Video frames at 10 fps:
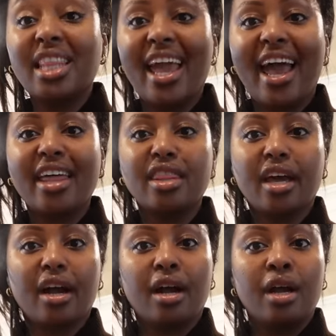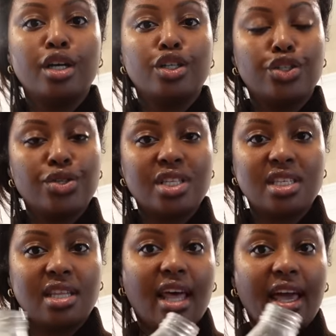they had their juices
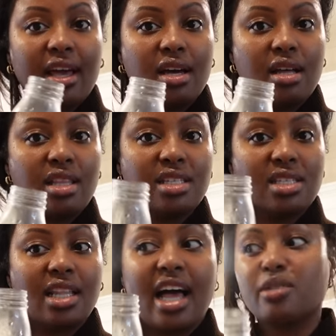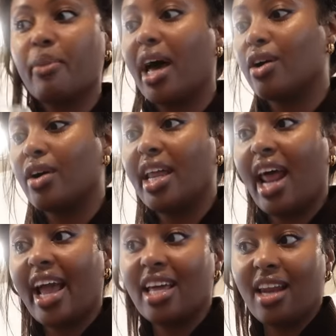in like this glass bottle, and
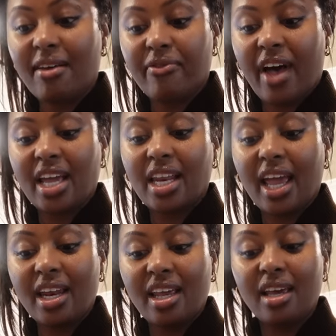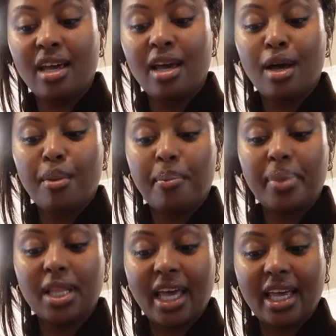I cannot find any
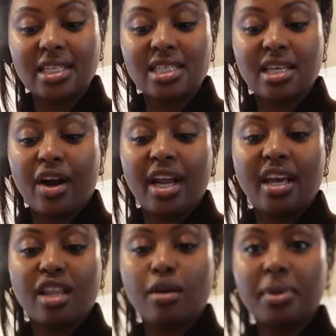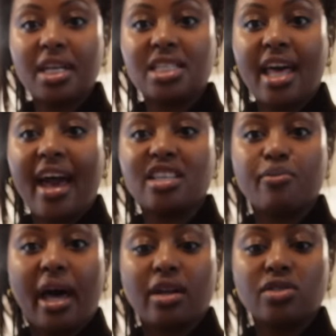place or any other place that has
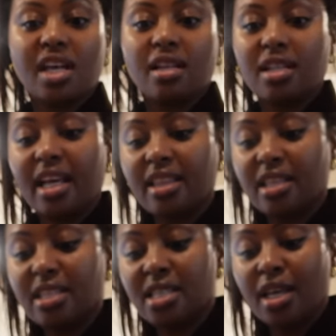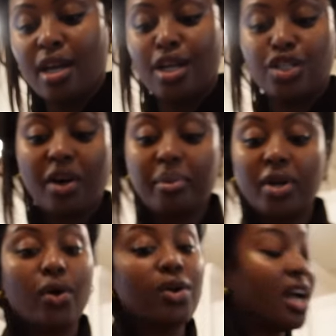bottles that look like this. So I've been
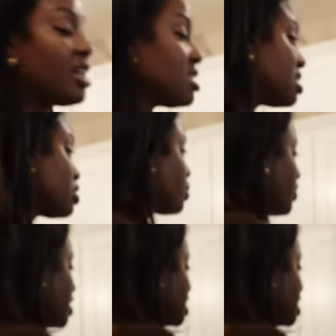holding on to this one for